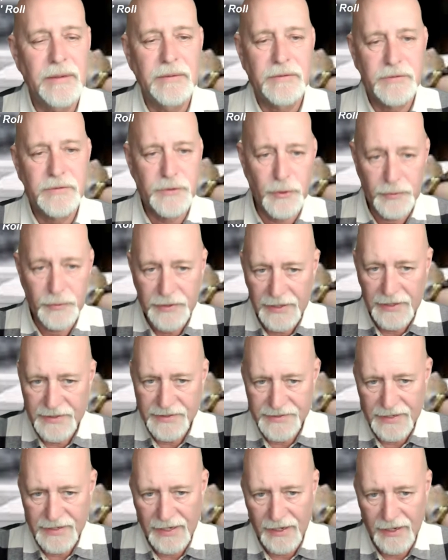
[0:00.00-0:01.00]
Two
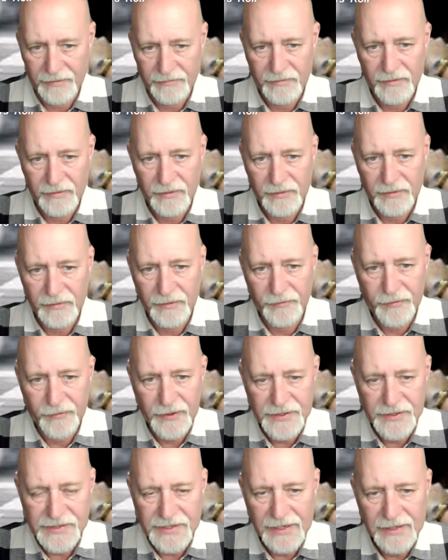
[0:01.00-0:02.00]
things here. The
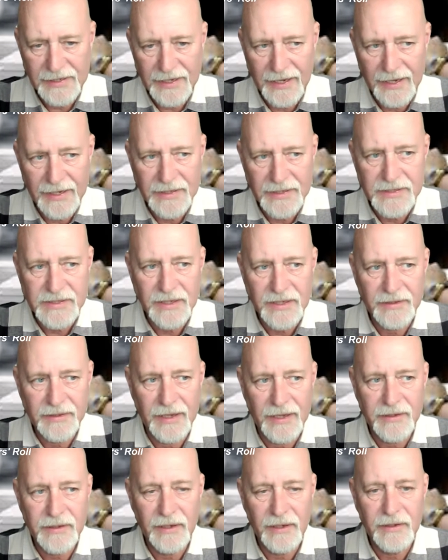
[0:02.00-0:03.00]
first thing is
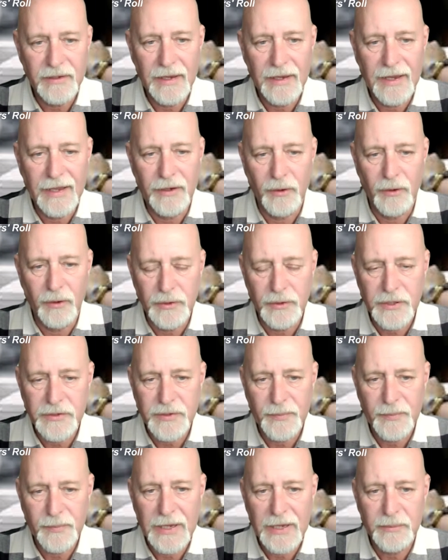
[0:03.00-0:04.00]
that in order
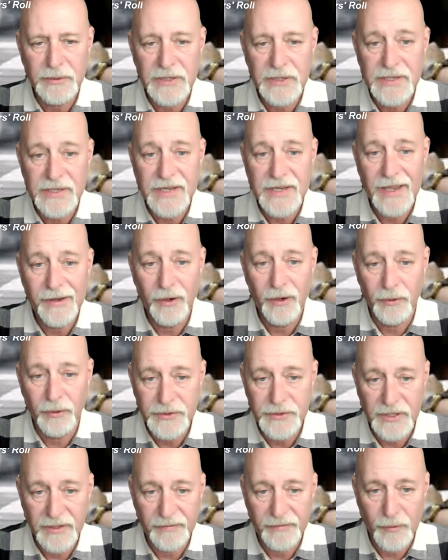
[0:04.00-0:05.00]
to be able to sign on
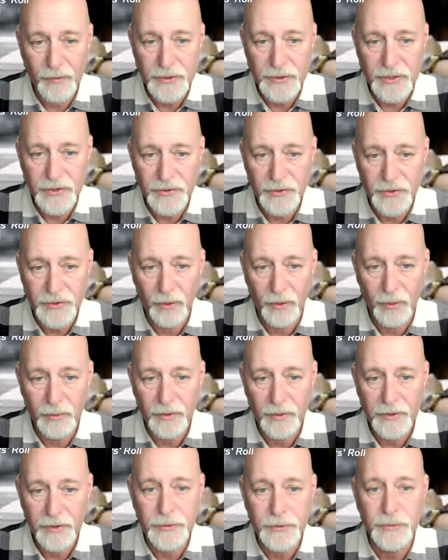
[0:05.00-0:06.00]
to the voters' roll,
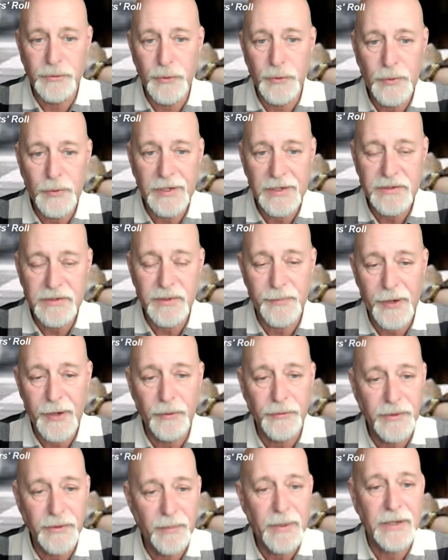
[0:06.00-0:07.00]
you do need to be
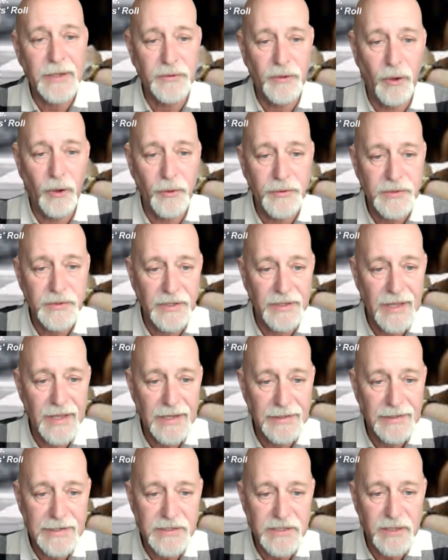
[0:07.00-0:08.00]
on the Padron. So that
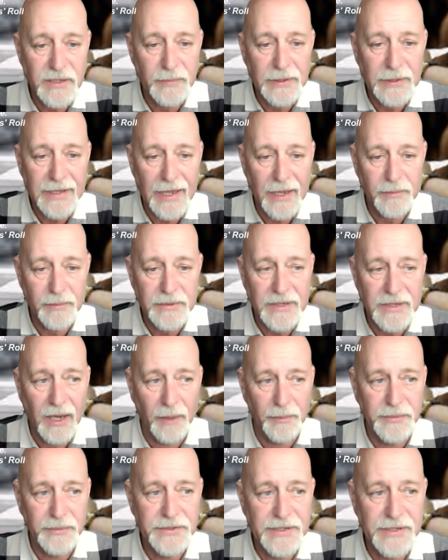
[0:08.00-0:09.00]
needs to be kept
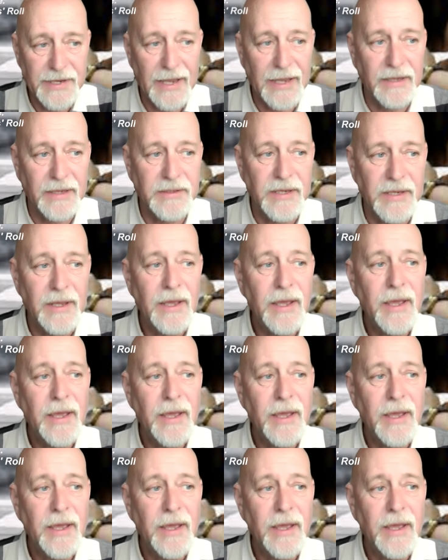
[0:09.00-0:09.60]
up to date.